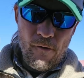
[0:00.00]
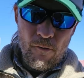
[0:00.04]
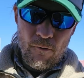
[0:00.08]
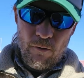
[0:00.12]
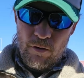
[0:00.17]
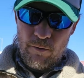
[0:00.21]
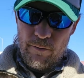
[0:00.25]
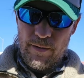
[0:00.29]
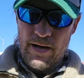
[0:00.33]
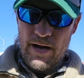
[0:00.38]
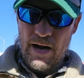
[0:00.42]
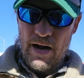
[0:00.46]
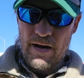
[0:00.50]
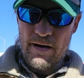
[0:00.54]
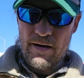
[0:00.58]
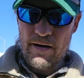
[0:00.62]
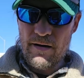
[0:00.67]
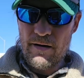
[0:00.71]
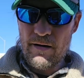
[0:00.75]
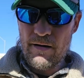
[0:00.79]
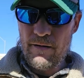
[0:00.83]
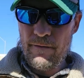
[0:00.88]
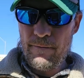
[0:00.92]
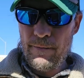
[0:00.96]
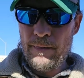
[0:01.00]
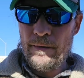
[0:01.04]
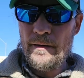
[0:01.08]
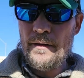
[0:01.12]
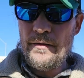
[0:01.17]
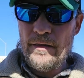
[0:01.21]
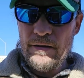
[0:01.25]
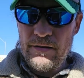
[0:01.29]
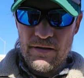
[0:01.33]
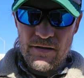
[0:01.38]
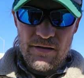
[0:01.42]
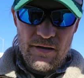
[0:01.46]
What do we got here?
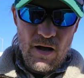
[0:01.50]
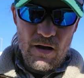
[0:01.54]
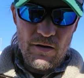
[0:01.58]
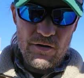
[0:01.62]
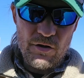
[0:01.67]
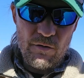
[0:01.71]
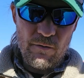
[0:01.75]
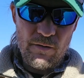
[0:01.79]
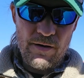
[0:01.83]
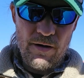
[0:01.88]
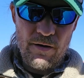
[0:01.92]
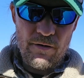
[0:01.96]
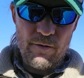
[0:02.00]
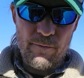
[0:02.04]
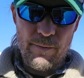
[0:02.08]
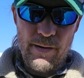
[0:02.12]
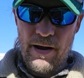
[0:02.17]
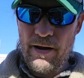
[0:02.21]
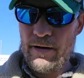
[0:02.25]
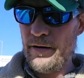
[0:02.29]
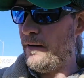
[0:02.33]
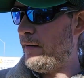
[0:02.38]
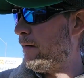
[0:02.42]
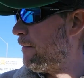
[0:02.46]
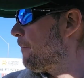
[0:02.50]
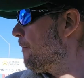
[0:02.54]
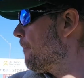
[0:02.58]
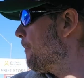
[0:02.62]
This is also another banger.